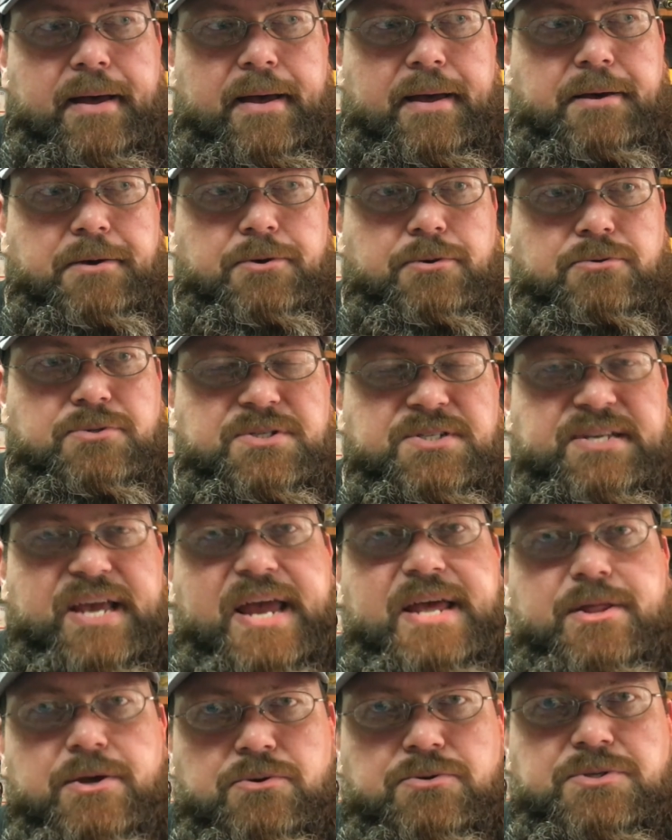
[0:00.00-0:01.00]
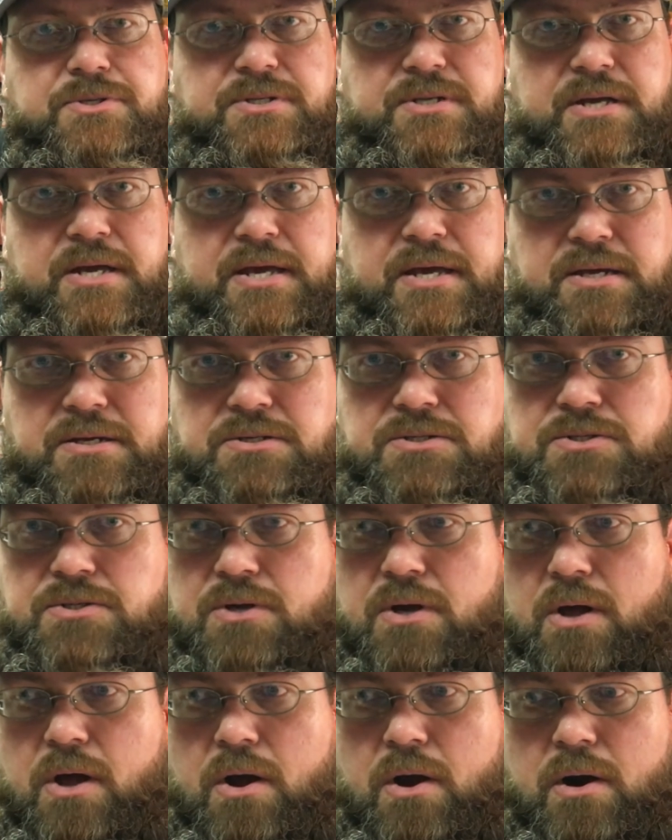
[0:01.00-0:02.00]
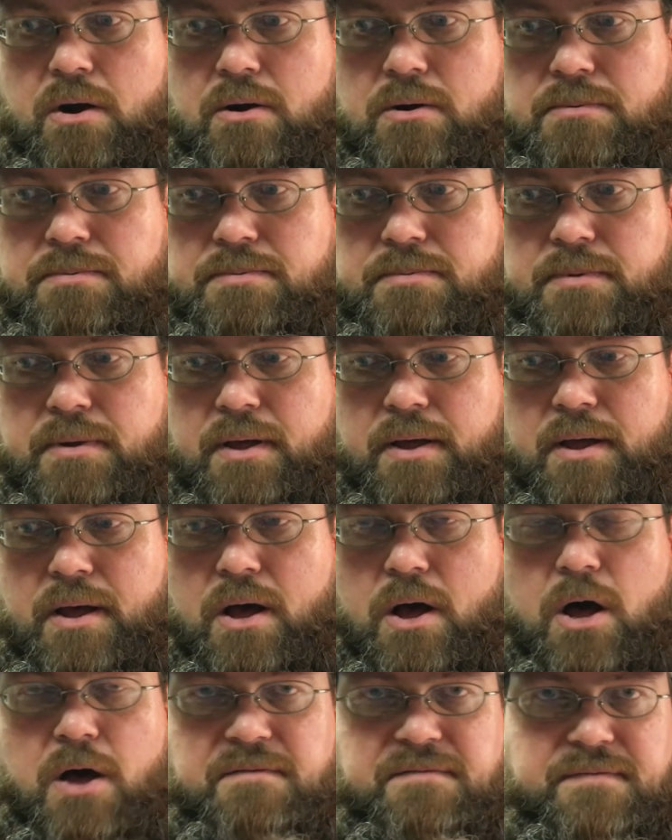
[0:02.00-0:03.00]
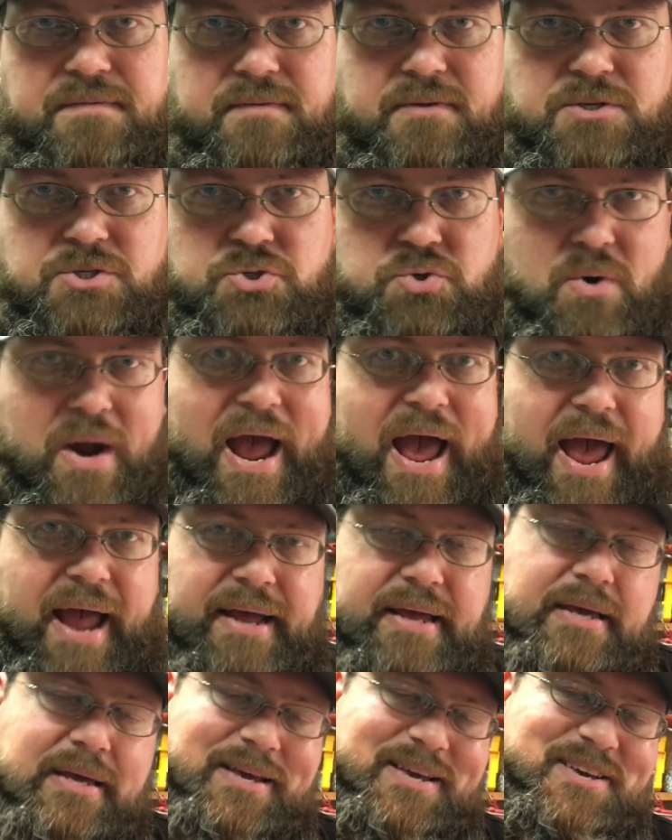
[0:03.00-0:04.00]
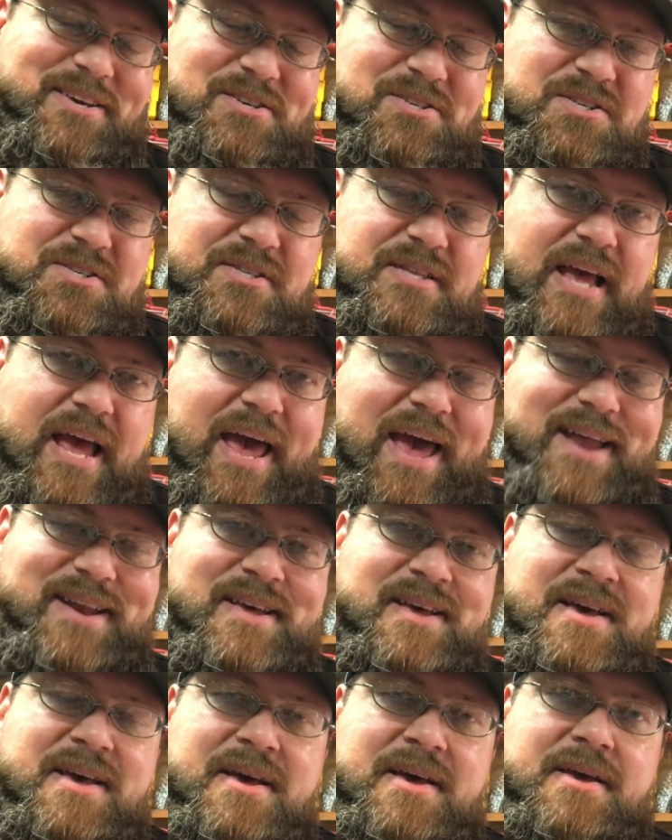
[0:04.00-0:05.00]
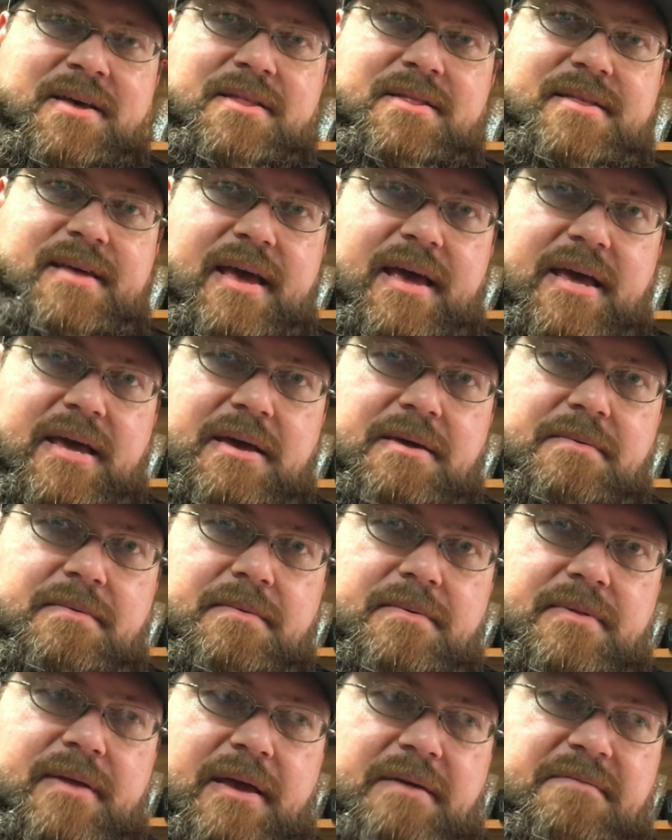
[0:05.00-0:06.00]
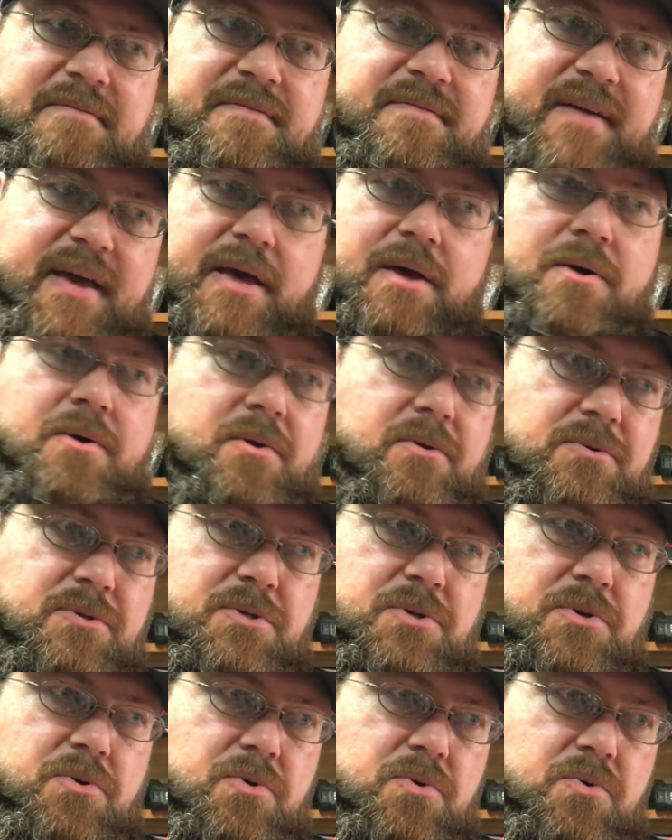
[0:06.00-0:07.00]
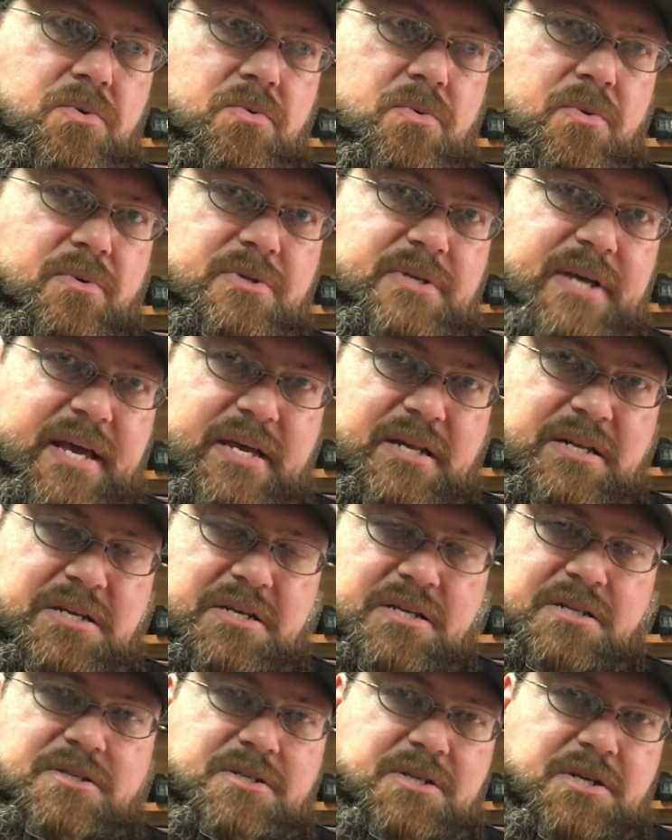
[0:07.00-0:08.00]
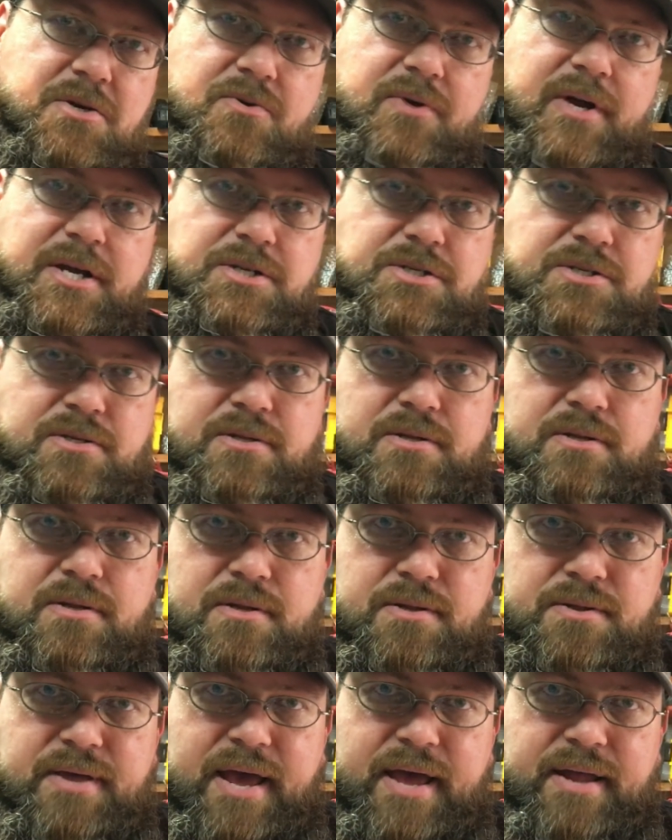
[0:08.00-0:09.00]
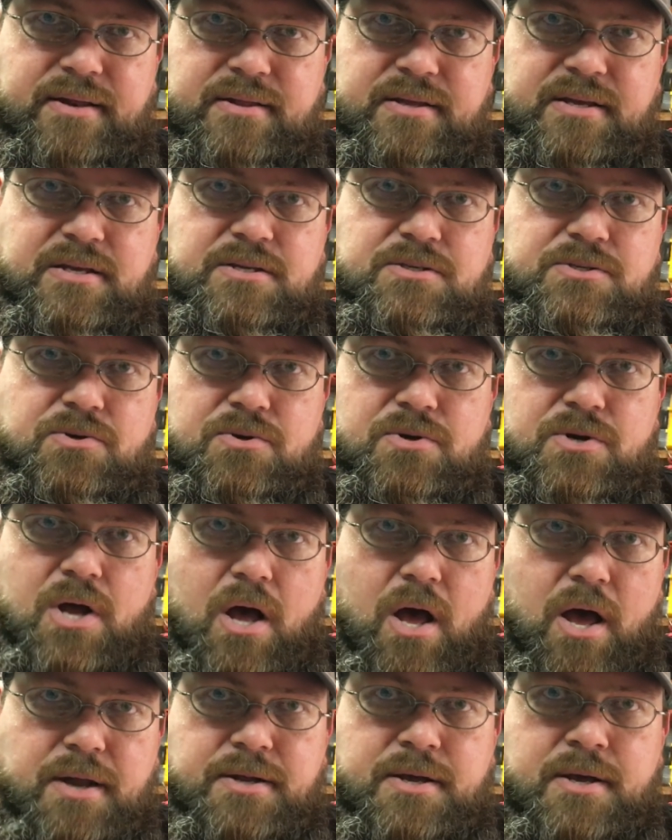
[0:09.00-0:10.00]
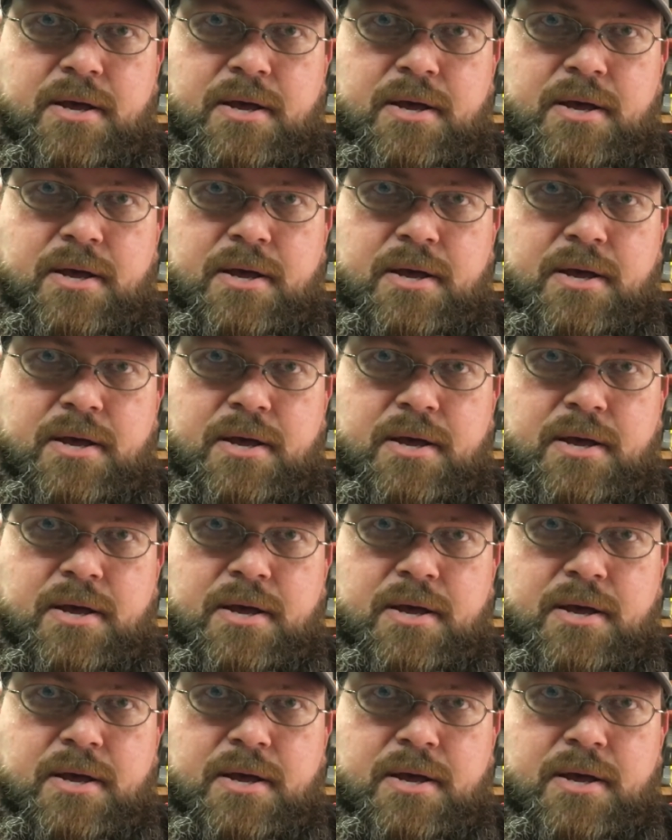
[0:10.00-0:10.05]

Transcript: who say those things are off track is that they fail to take into consideration that these are not